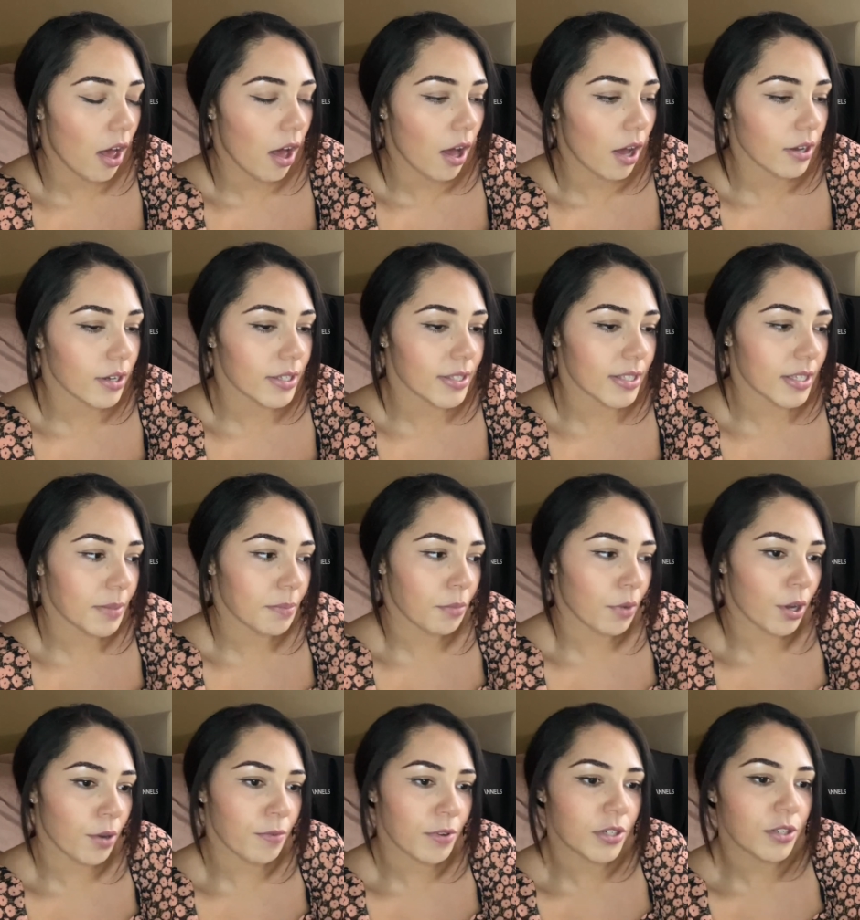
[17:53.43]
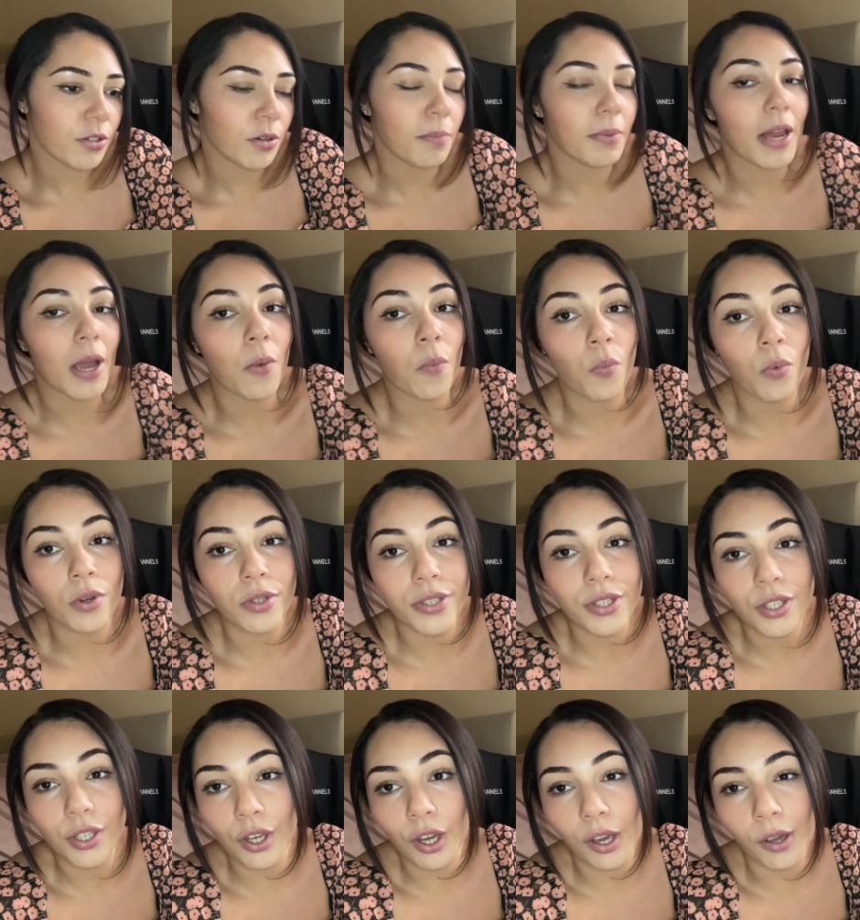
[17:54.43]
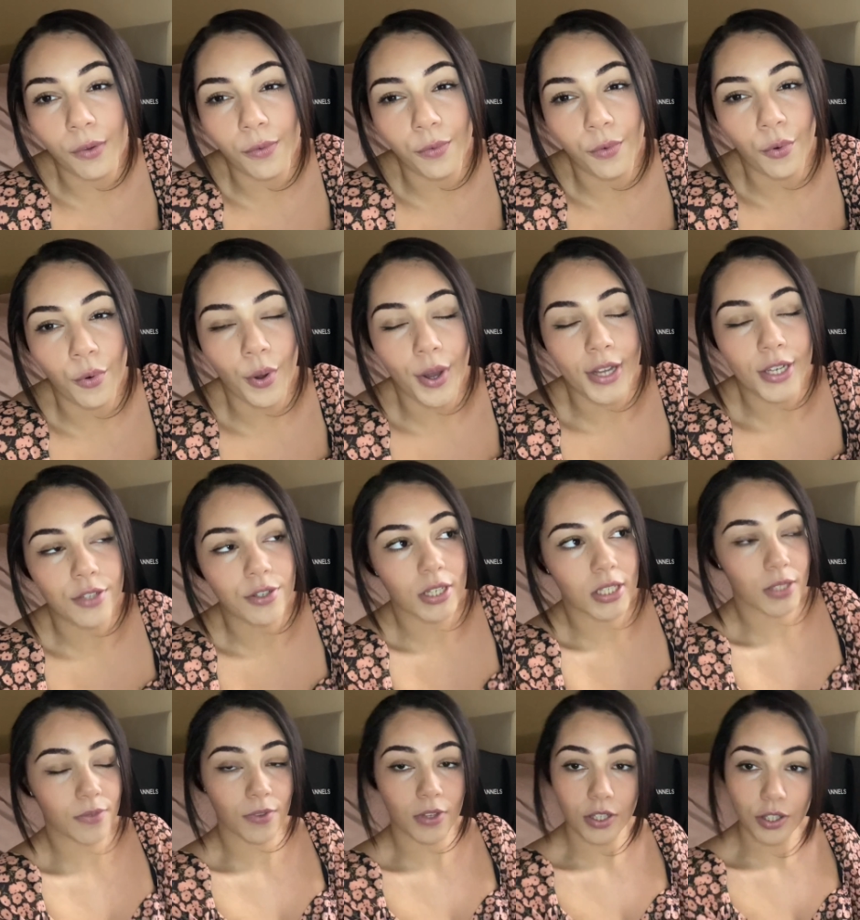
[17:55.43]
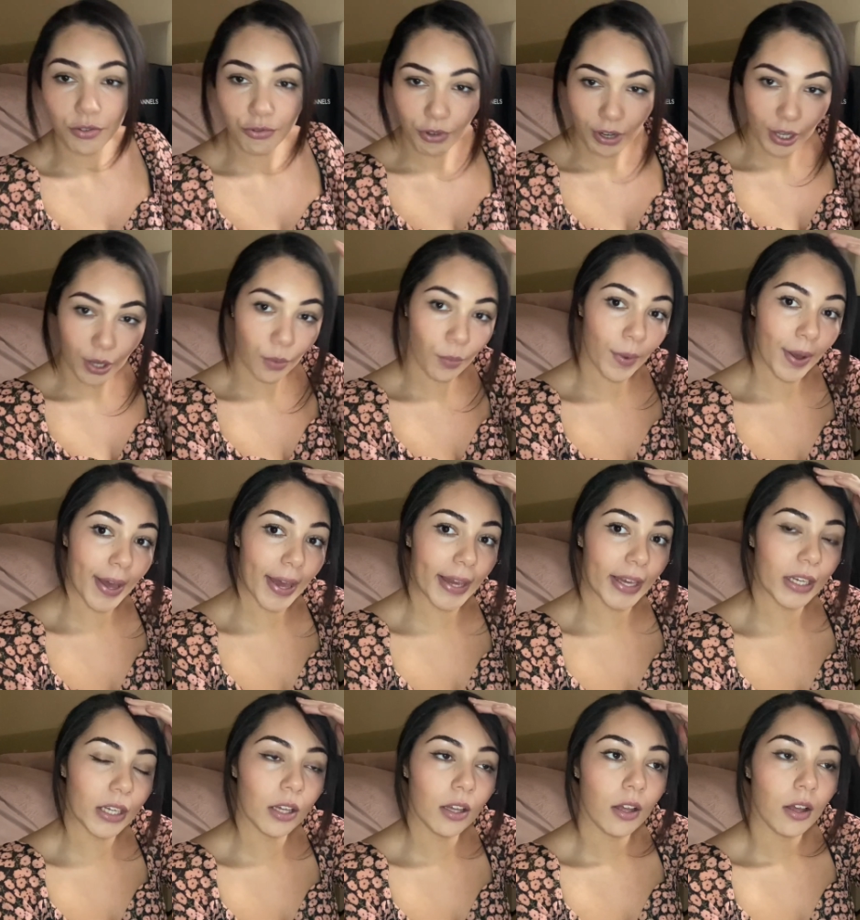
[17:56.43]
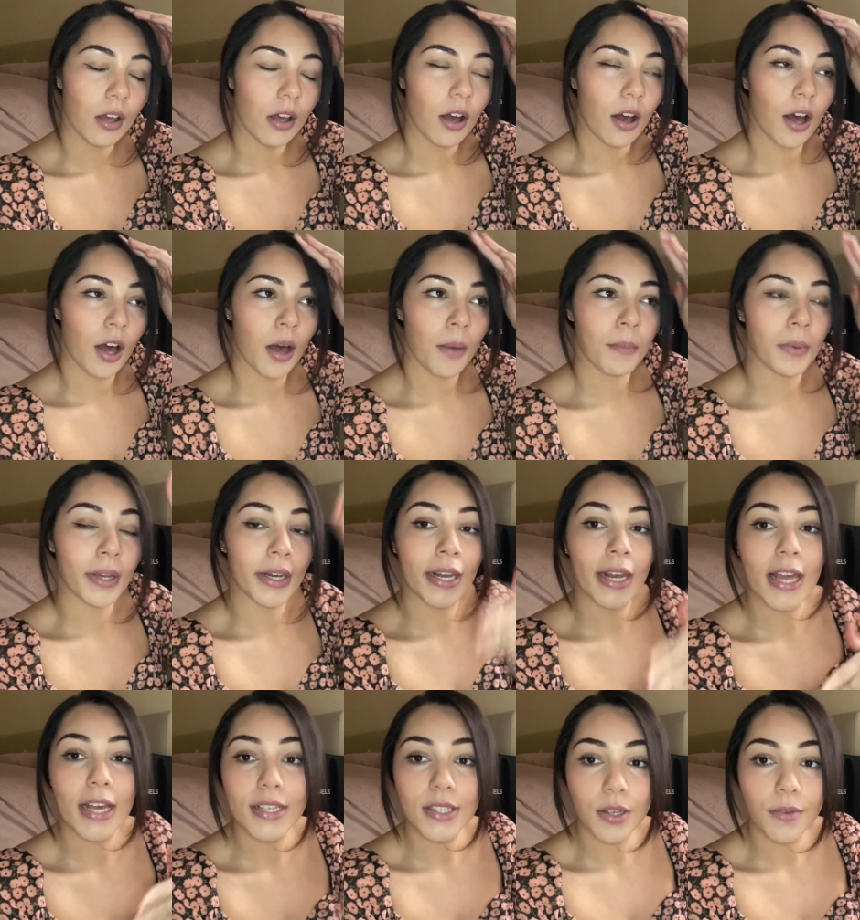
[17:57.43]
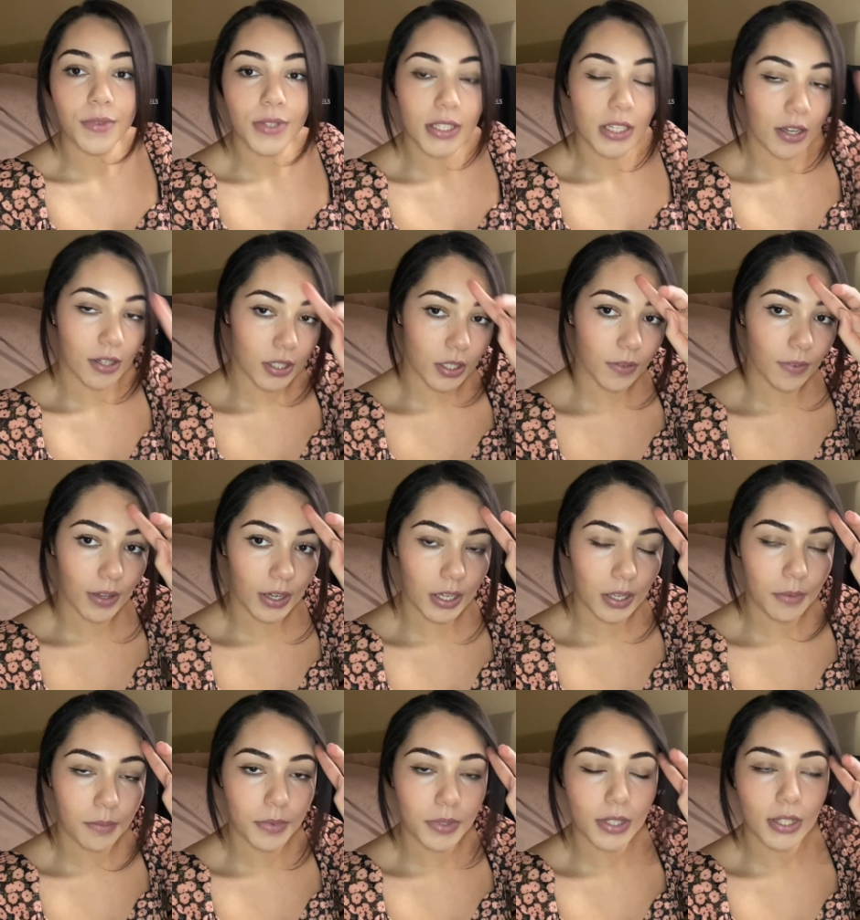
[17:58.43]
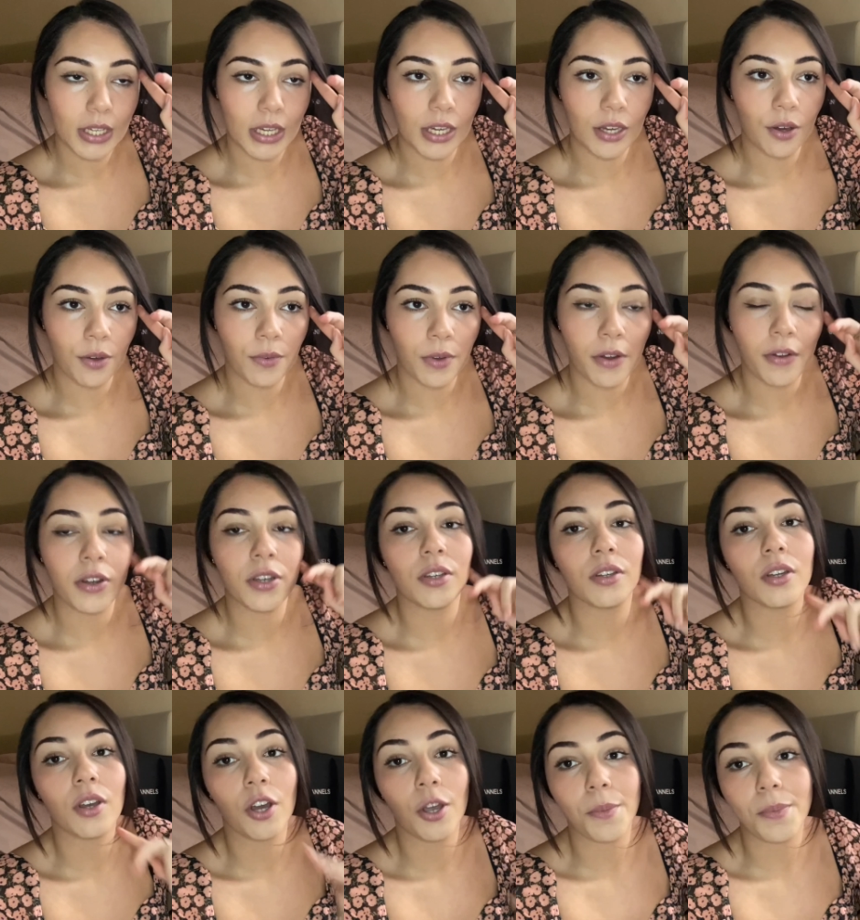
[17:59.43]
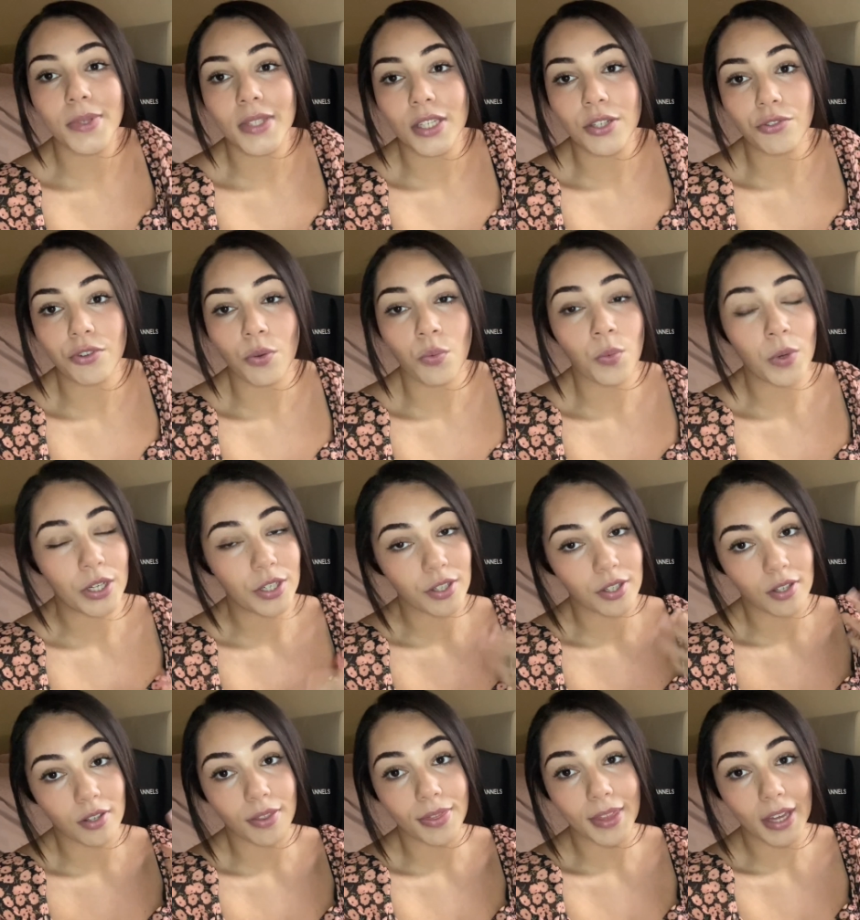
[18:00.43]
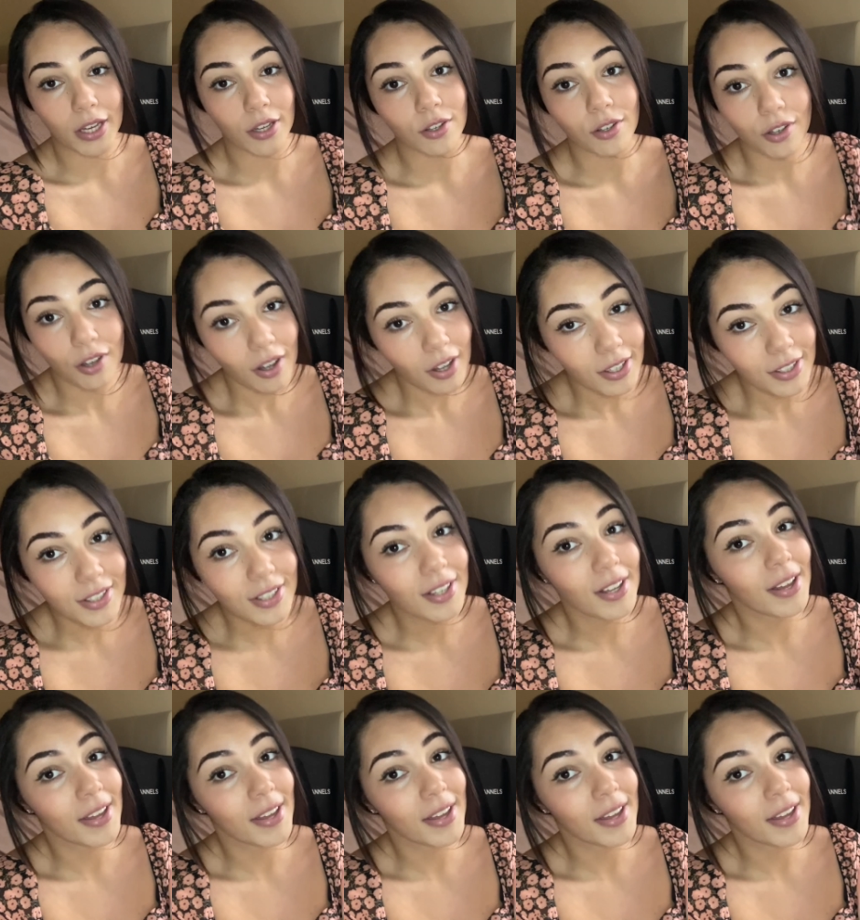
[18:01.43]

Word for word: Because my original plan was to go for a transfer straight away, unless obviously I developed the ovarian hypersyndrome, which thank God I